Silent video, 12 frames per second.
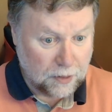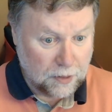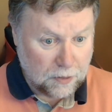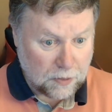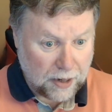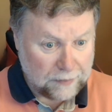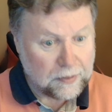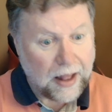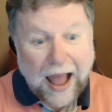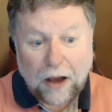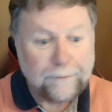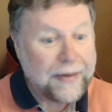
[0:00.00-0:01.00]
right?
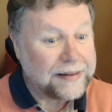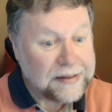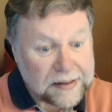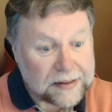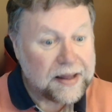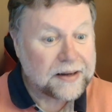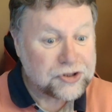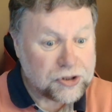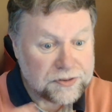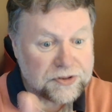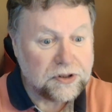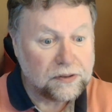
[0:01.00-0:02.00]
How many
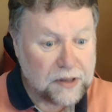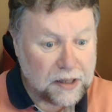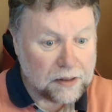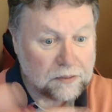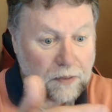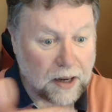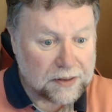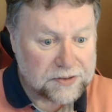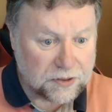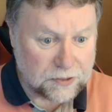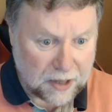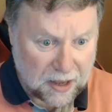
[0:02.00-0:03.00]
connections do you need, right? So
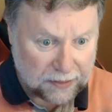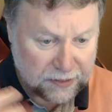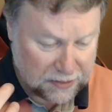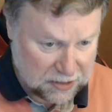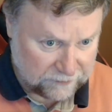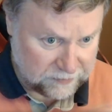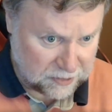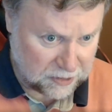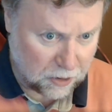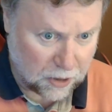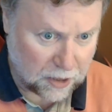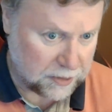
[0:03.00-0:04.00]
the connectivity
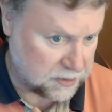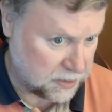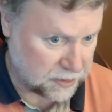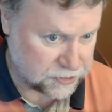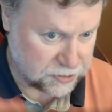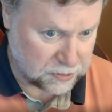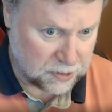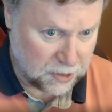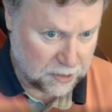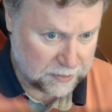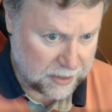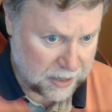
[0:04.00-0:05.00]
architecture
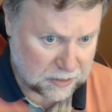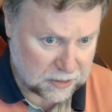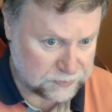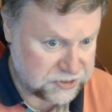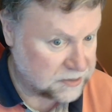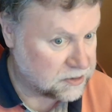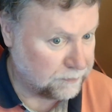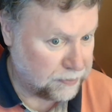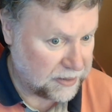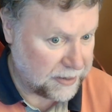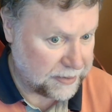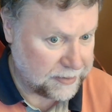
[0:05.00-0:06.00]
now comes into
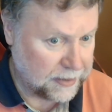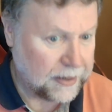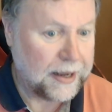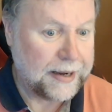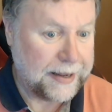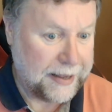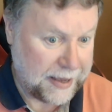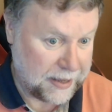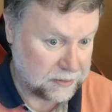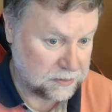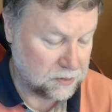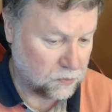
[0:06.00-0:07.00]
play
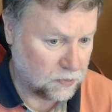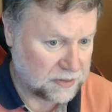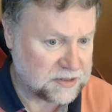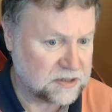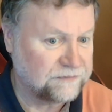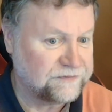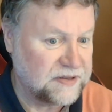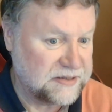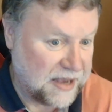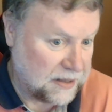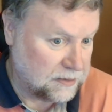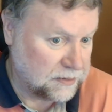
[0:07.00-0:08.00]
again. What's the
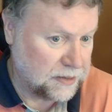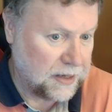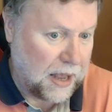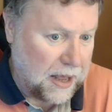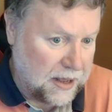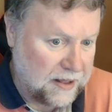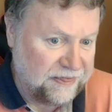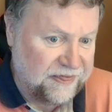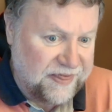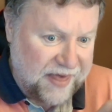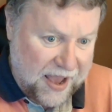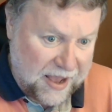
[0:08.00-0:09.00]
fidelity of
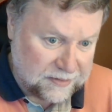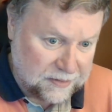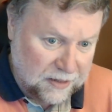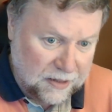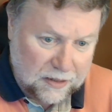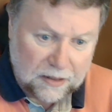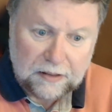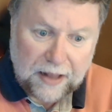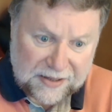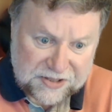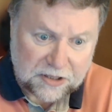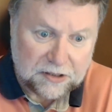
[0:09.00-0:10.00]
that?
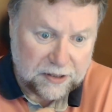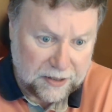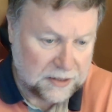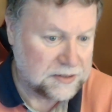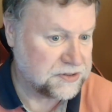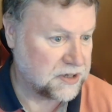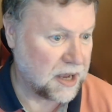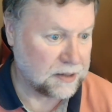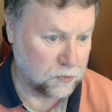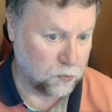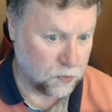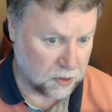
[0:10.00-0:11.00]
Classically, it's gotten
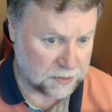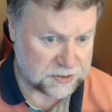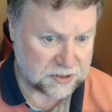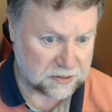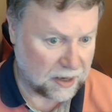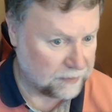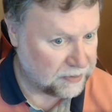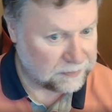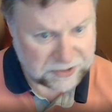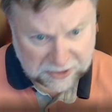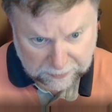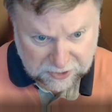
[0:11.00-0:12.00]
worse. IBM
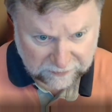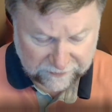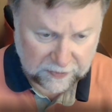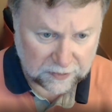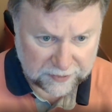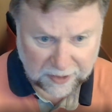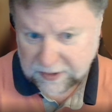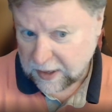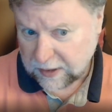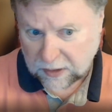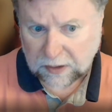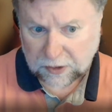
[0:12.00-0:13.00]
seems to feel that they
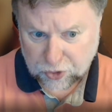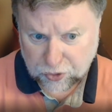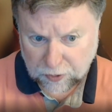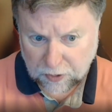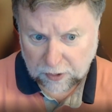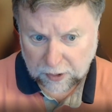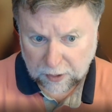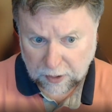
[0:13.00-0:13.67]
can control it.